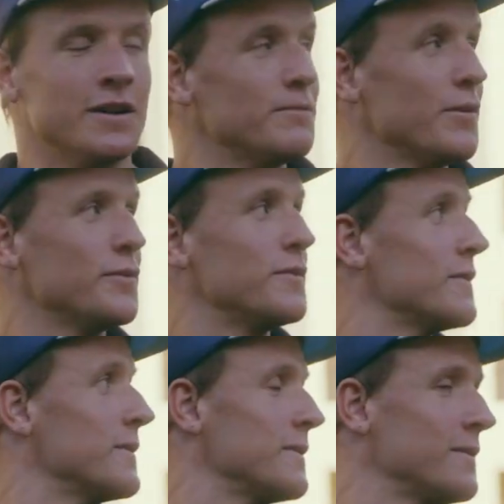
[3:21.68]

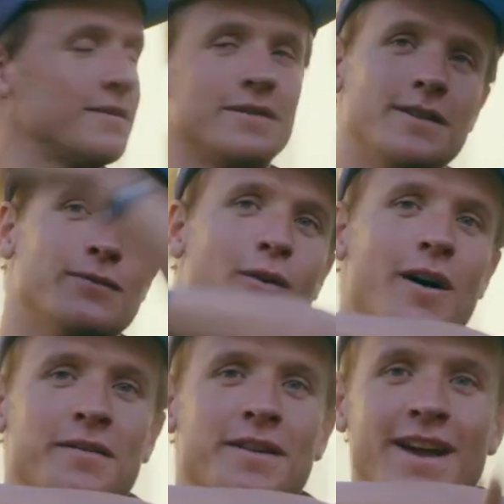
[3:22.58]
both
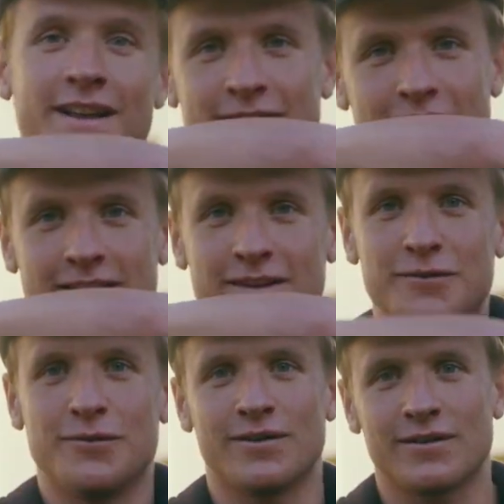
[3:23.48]
T1 and
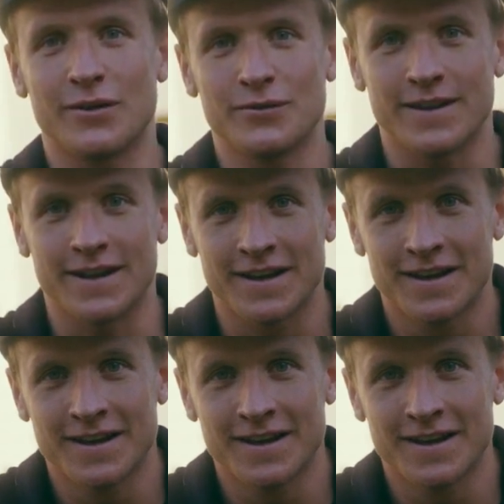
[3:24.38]
T2 was closing.